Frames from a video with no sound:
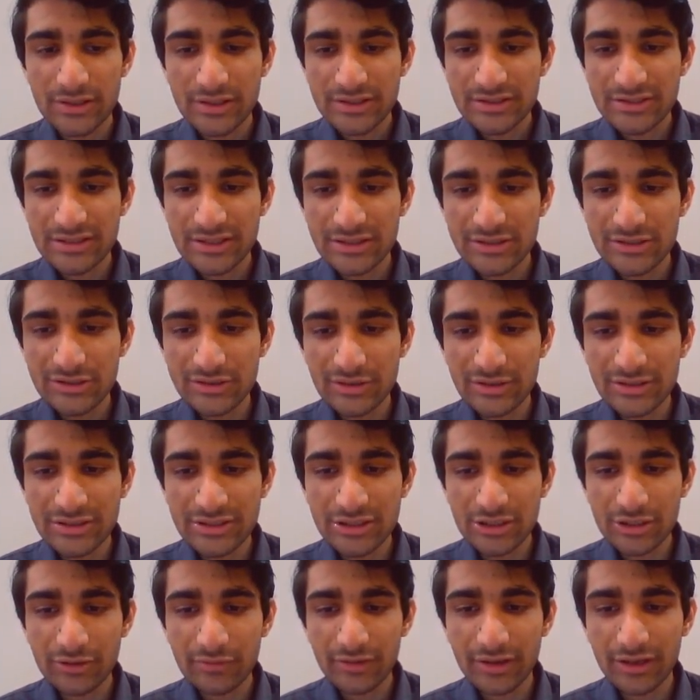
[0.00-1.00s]
Since you can
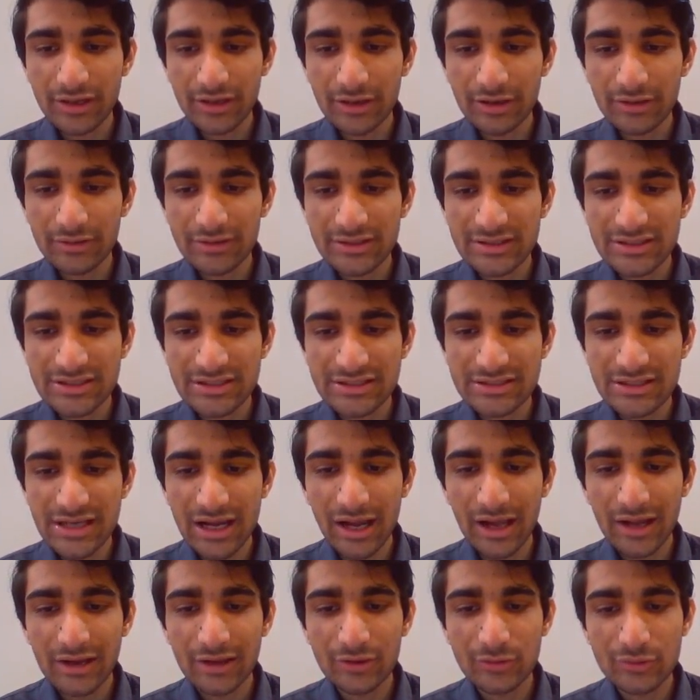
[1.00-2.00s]
see over here, this is
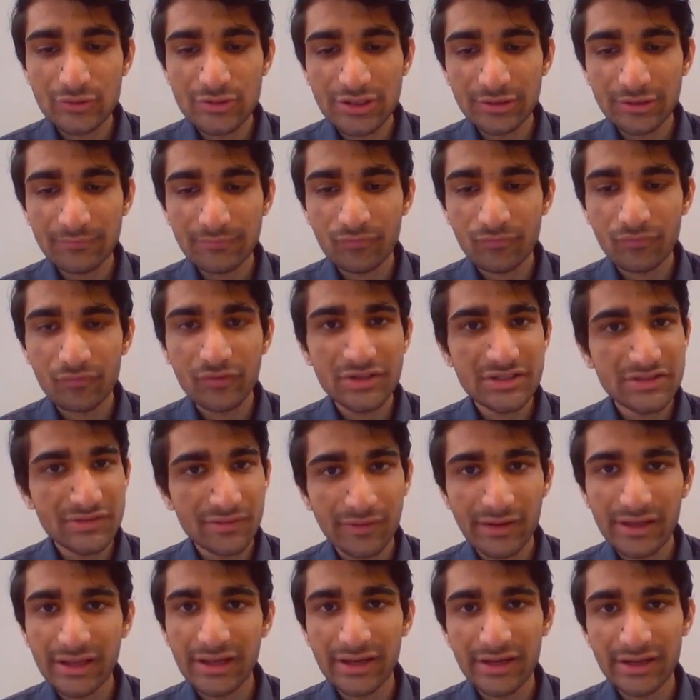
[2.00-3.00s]
our user which
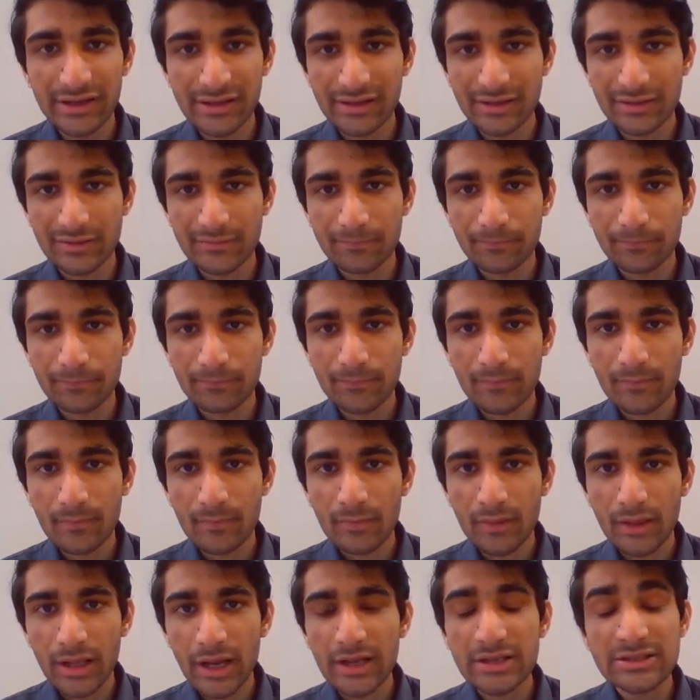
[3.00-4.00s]
we created.
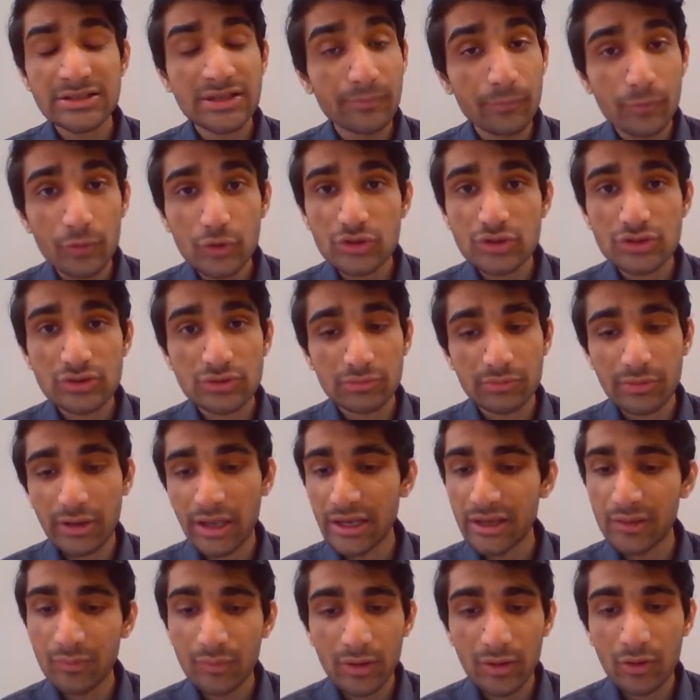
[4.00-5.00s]
And suppose
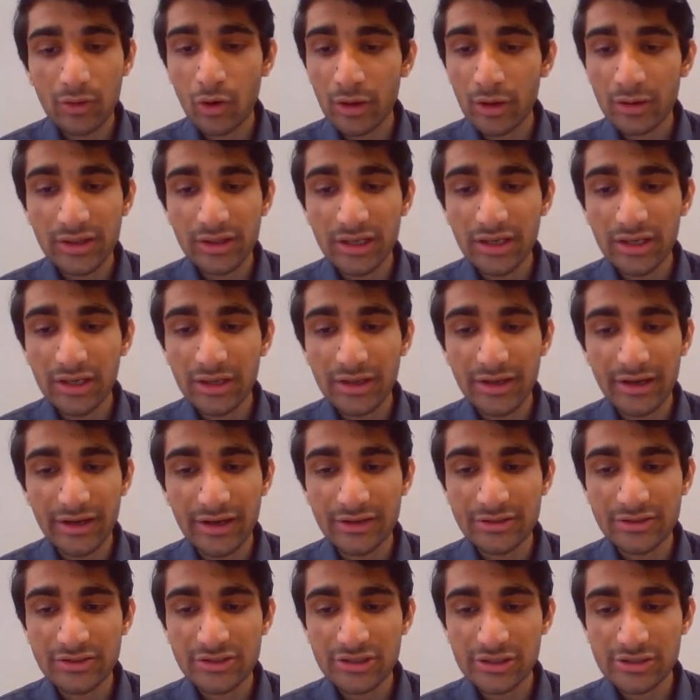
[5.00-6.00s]
anyone got the
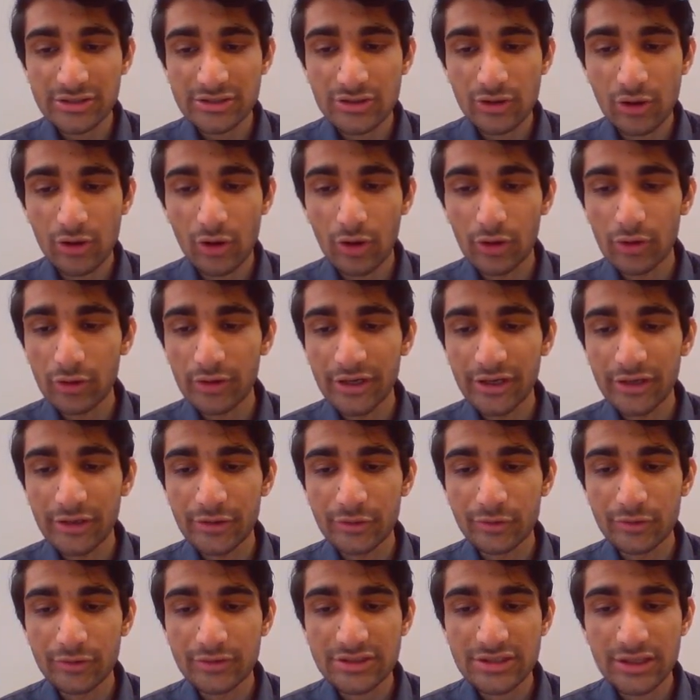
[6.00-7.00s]
credentials, all you need
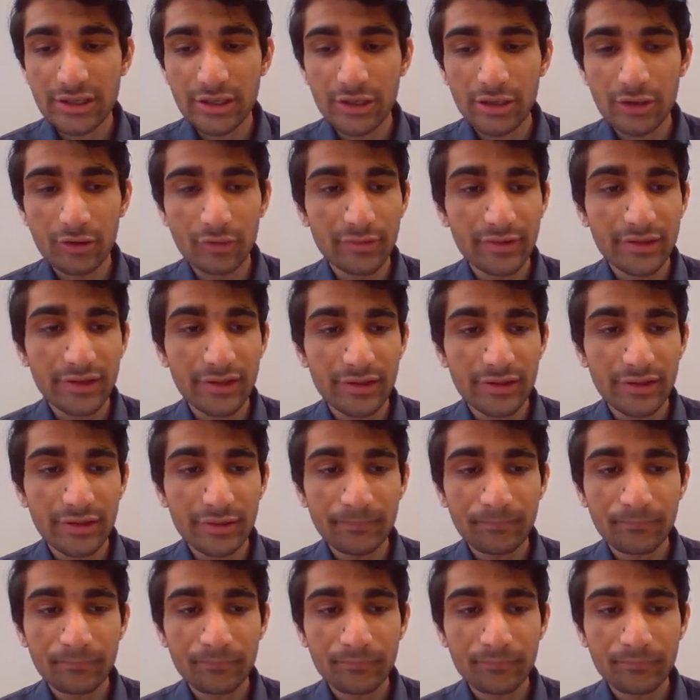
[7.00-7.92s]
to do is click over here